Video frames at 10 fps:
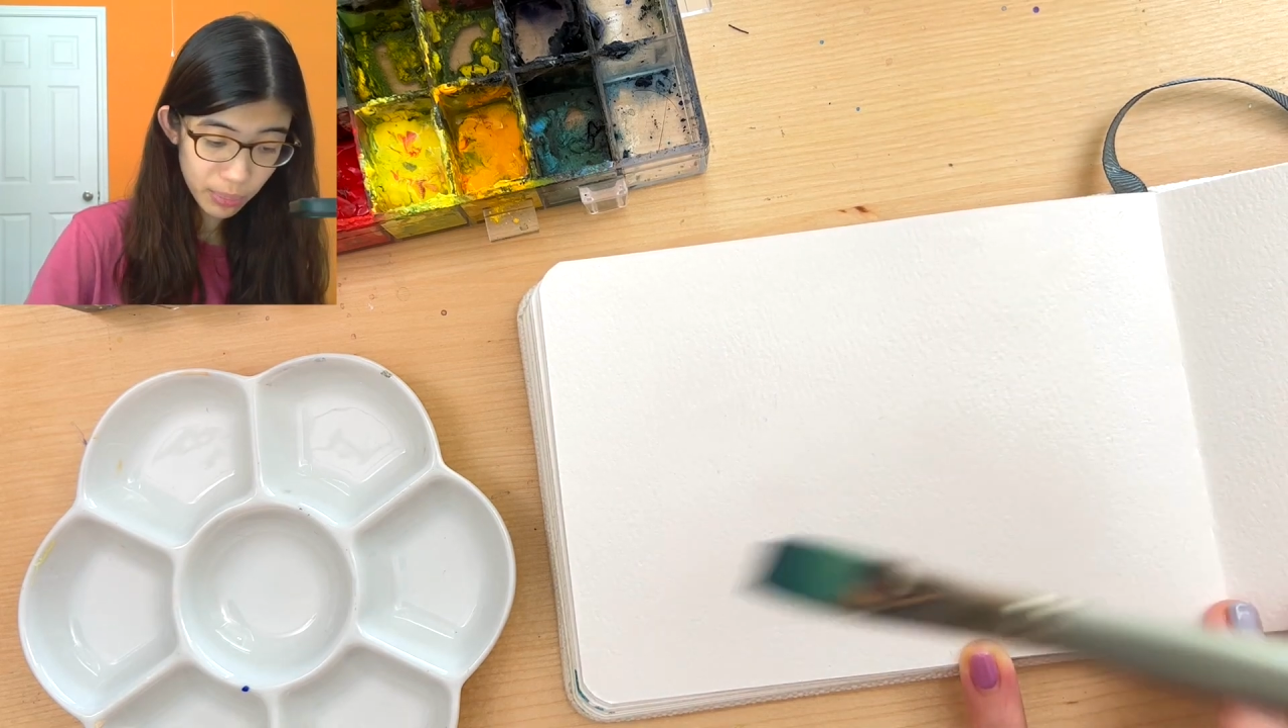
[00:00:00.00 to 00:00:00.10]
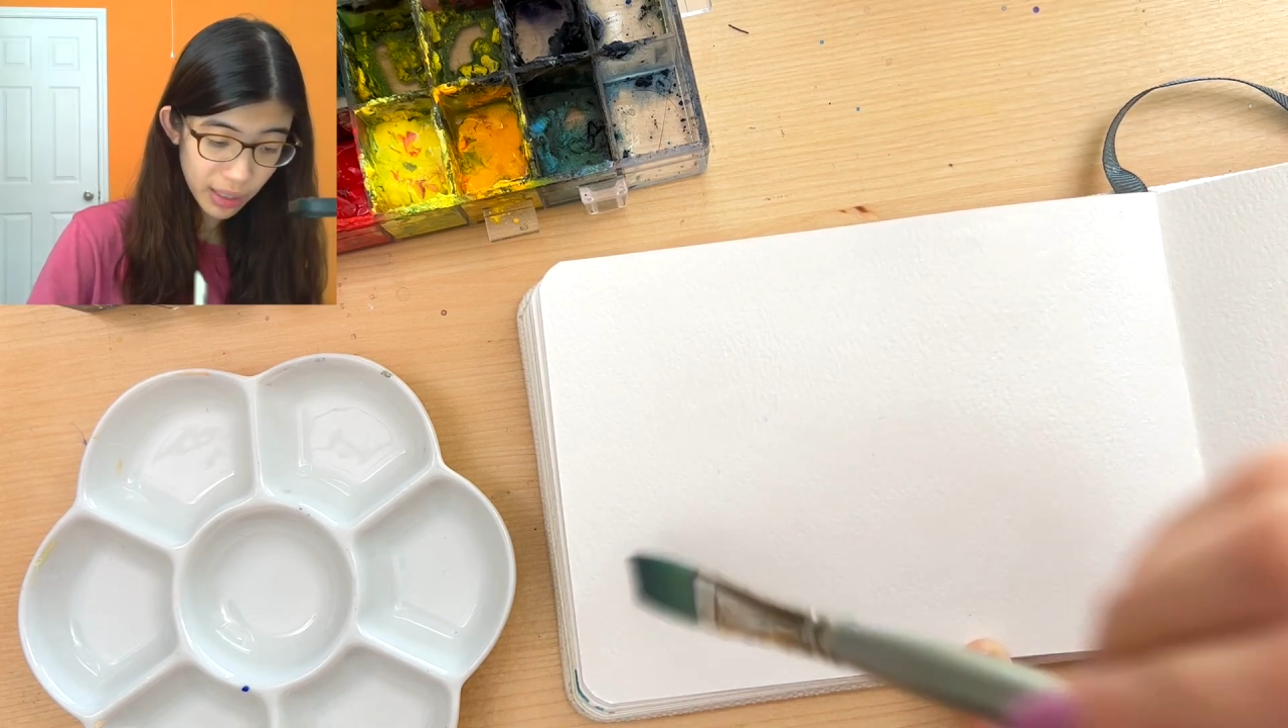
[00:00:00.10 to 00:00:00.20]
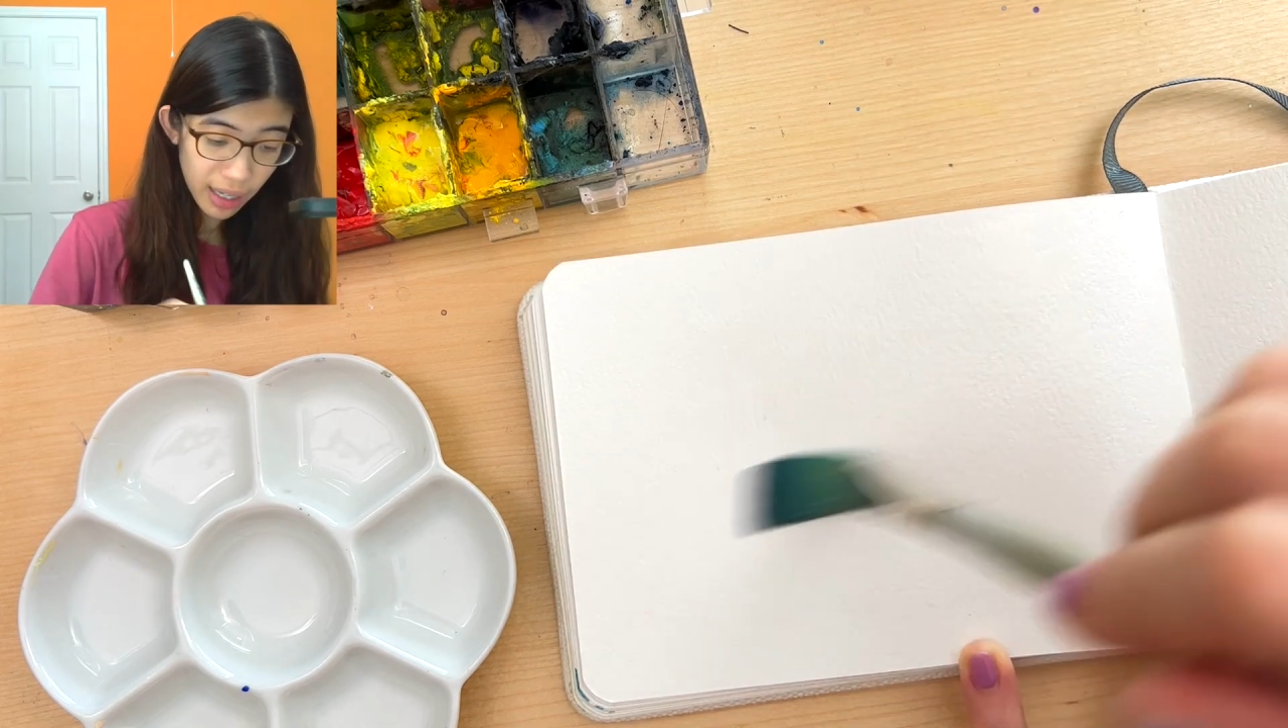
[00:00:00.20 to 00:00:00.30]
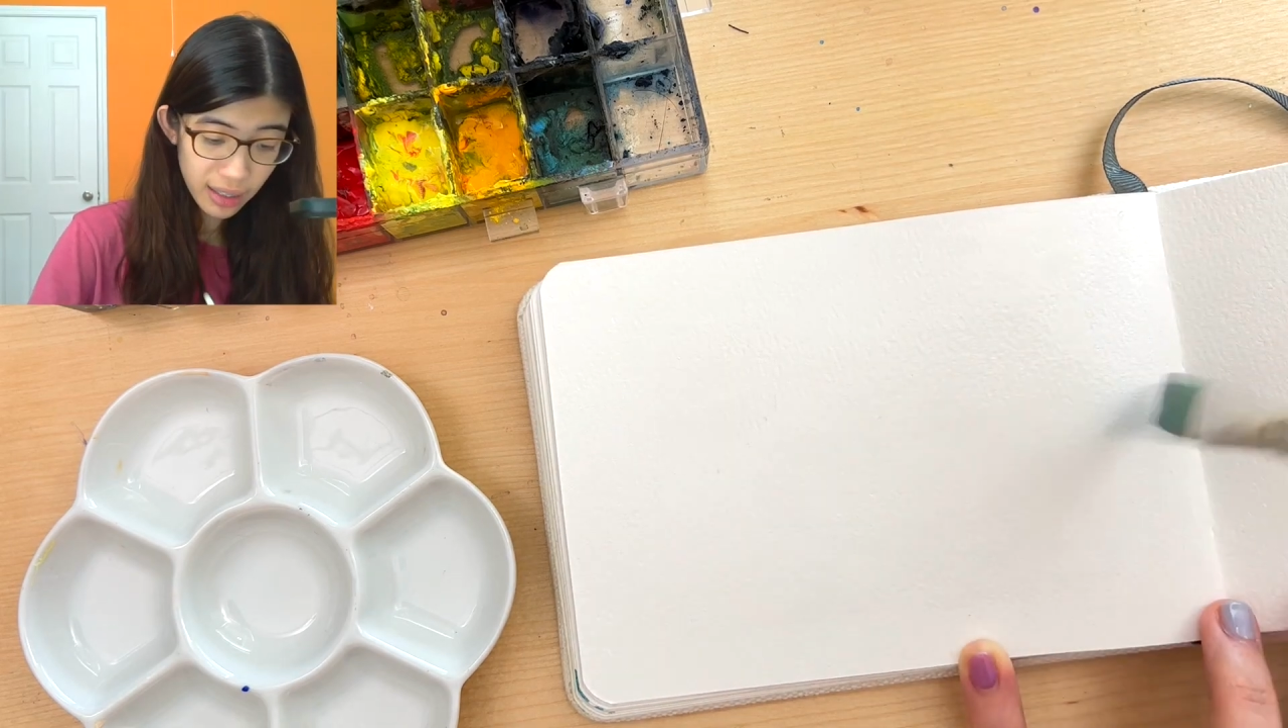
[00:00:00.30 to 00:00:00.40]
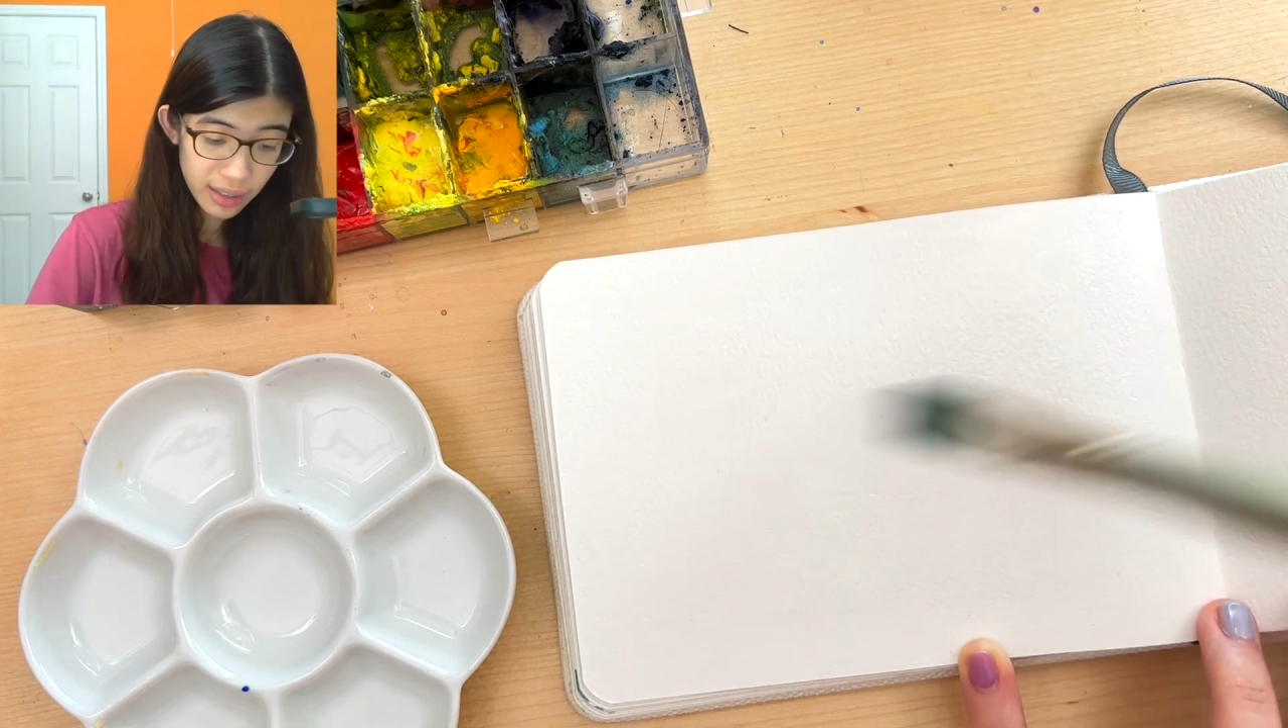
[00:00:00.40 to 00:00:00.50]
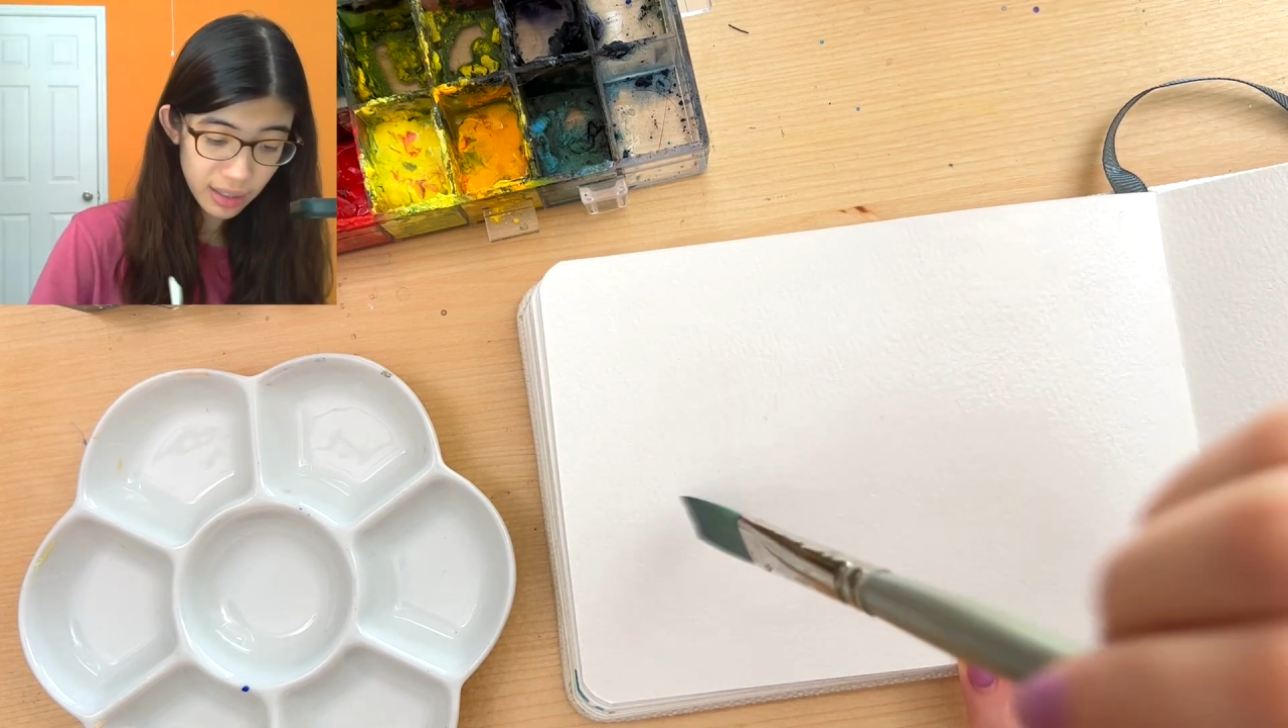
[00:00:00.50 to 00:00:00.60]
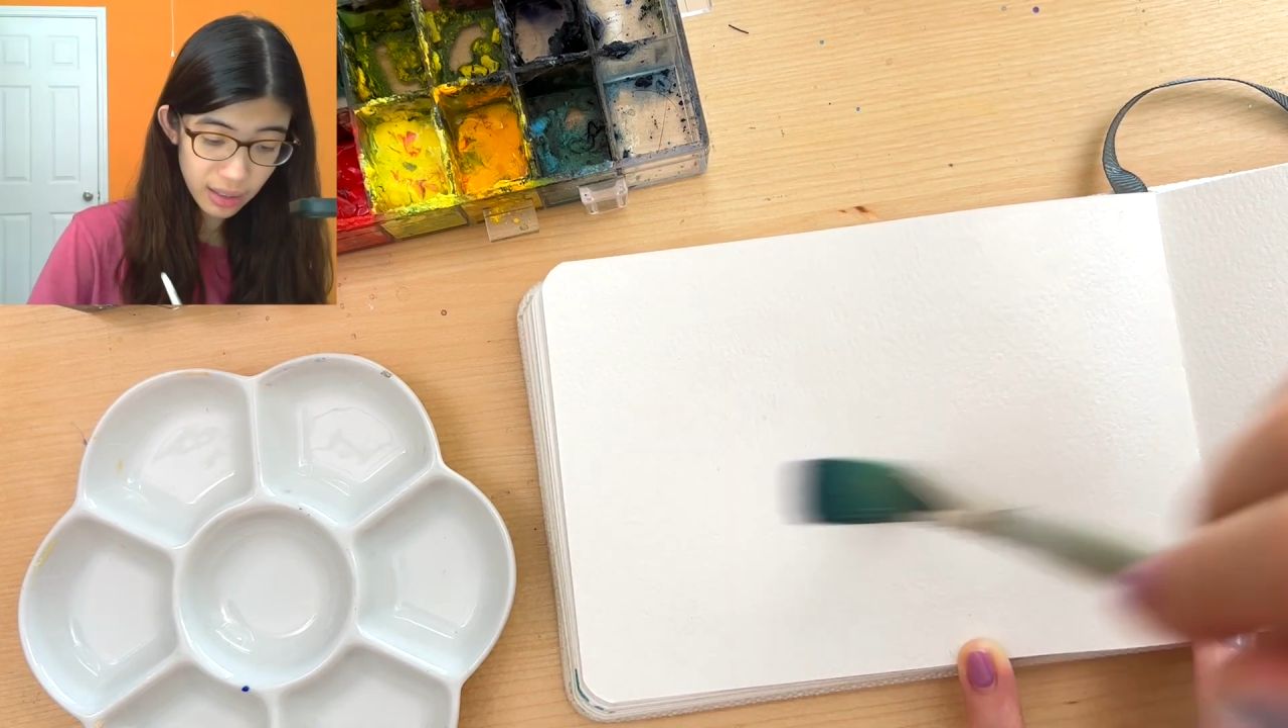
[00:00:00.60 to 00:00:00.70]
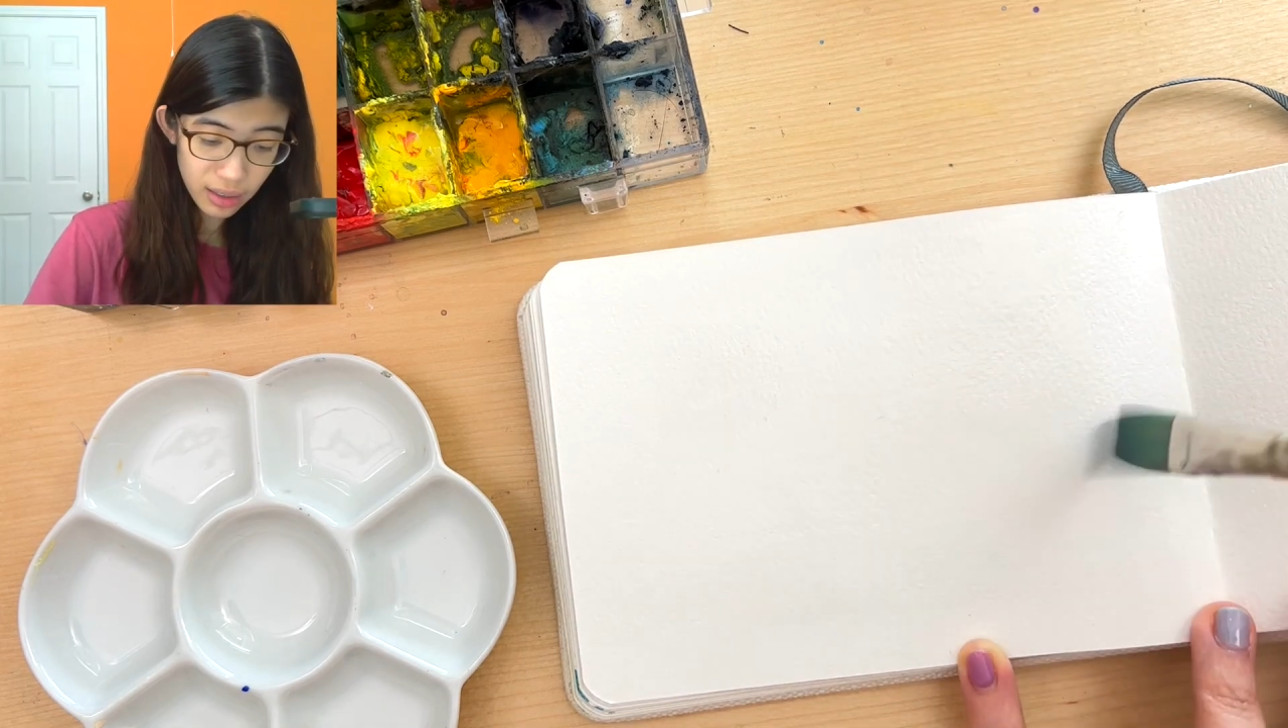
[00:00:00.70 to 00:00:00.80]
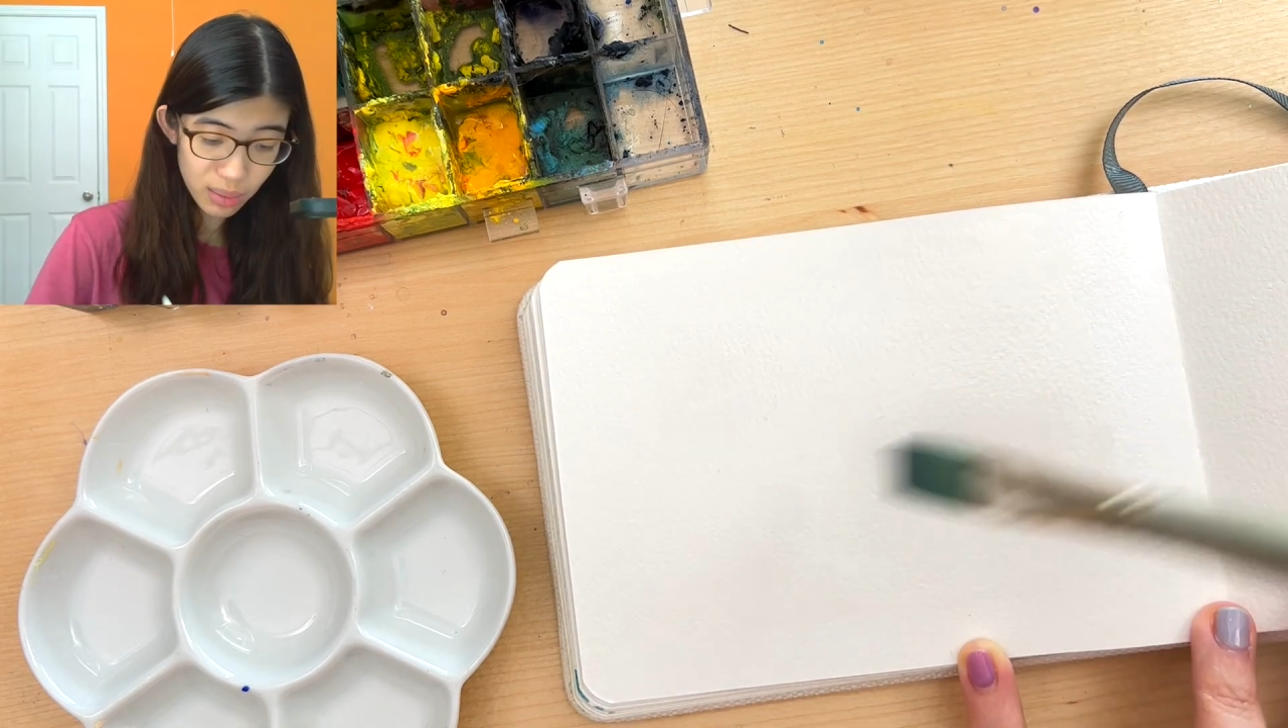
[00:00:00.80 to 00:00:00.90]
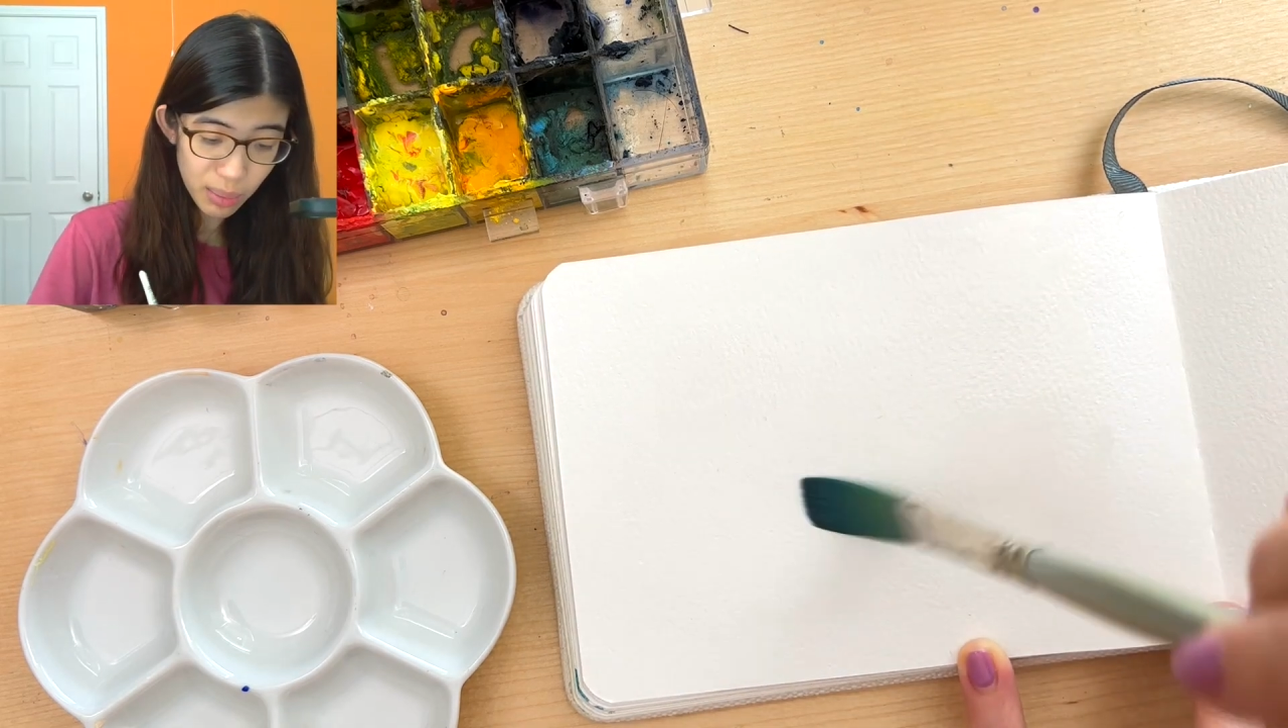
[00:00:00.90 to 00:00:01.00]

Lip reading: color a little